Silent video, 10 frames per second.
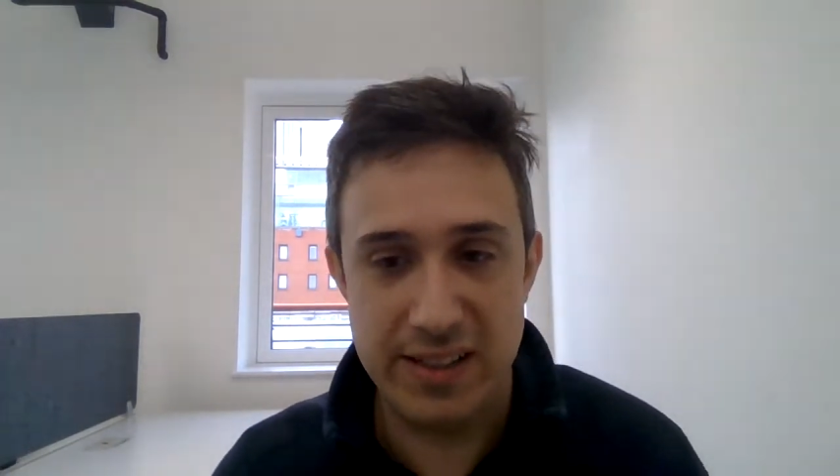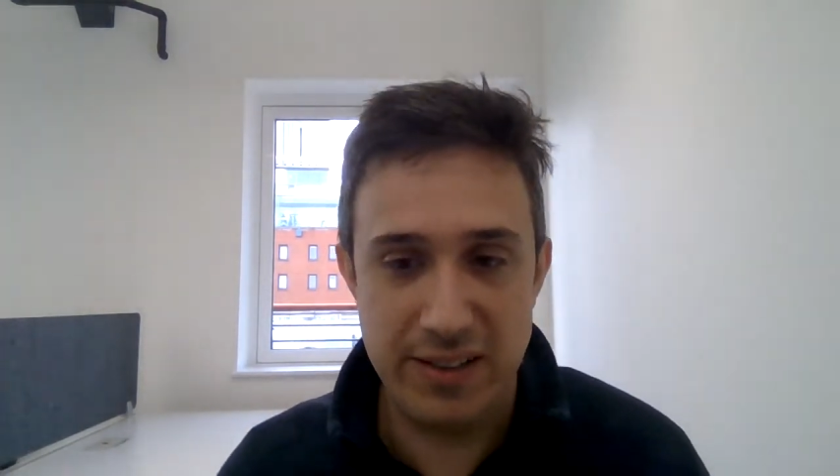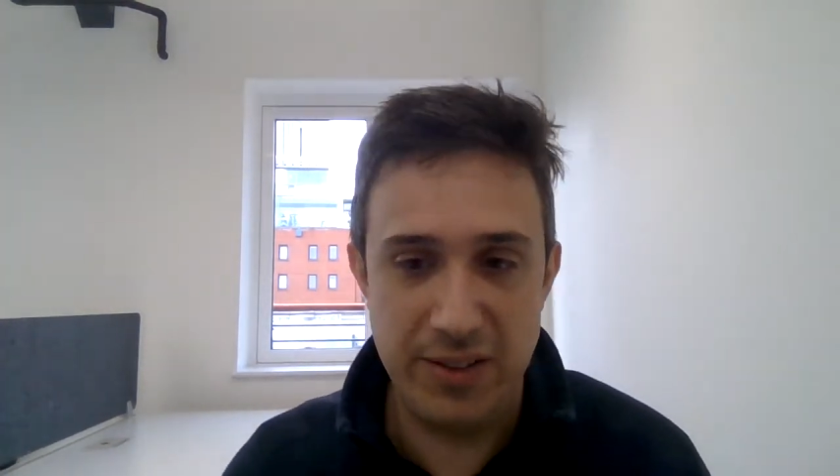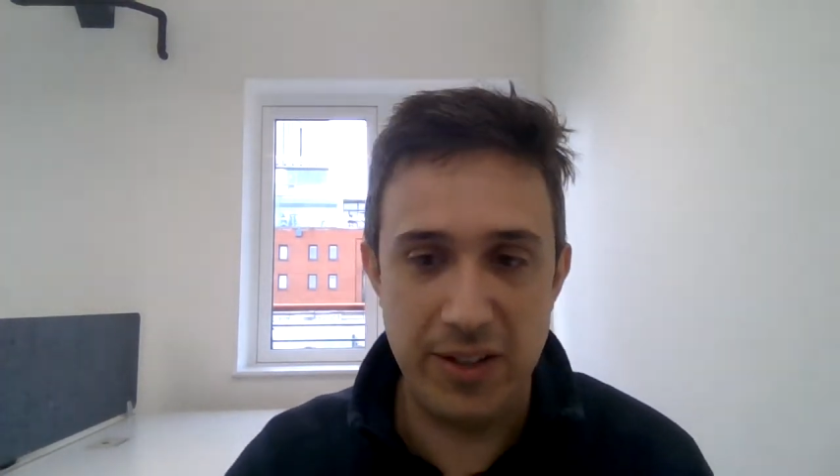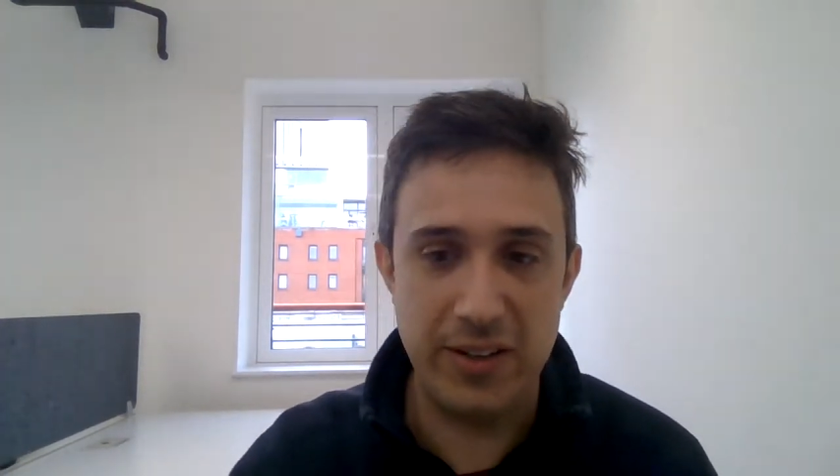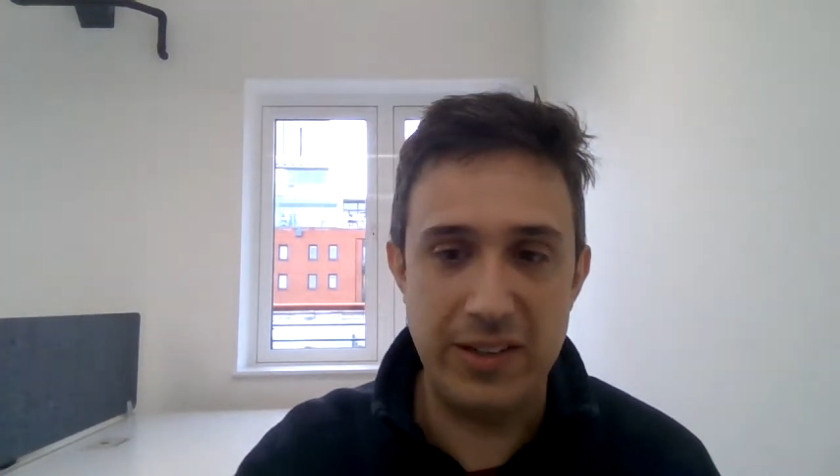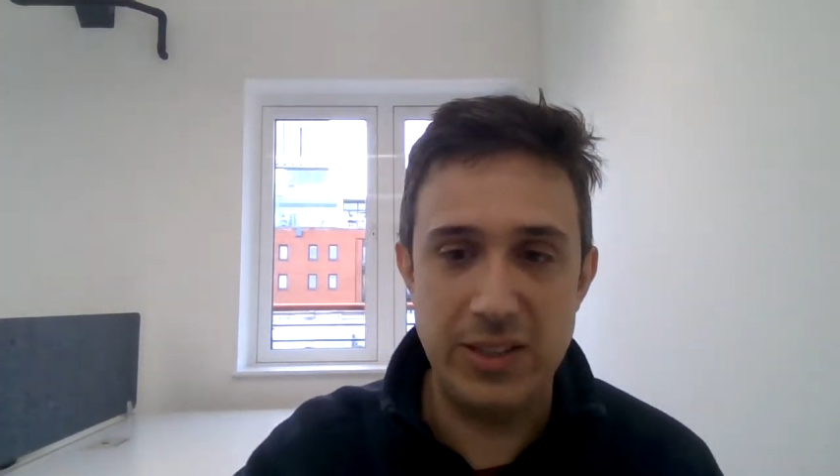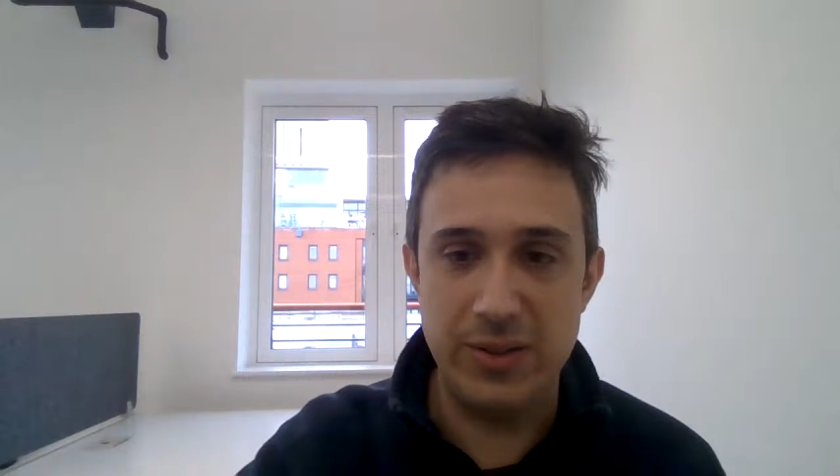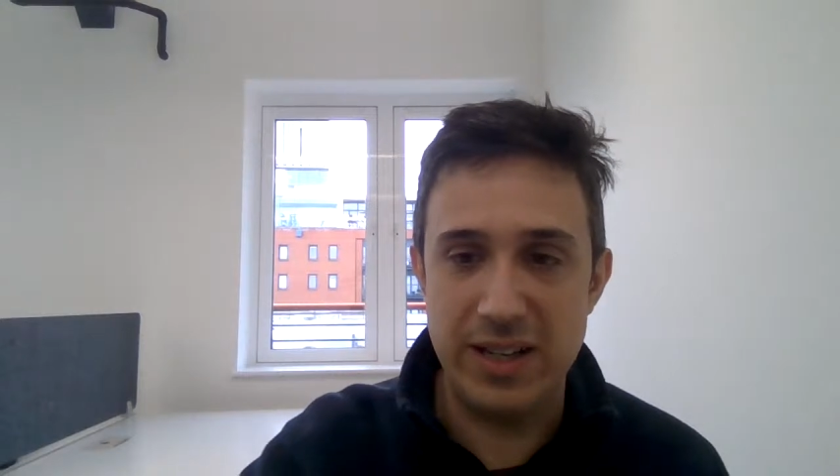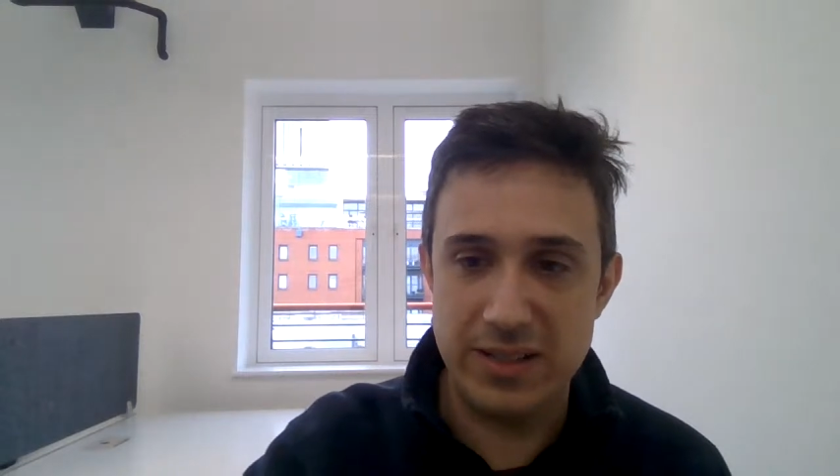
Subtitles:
and you're not going to get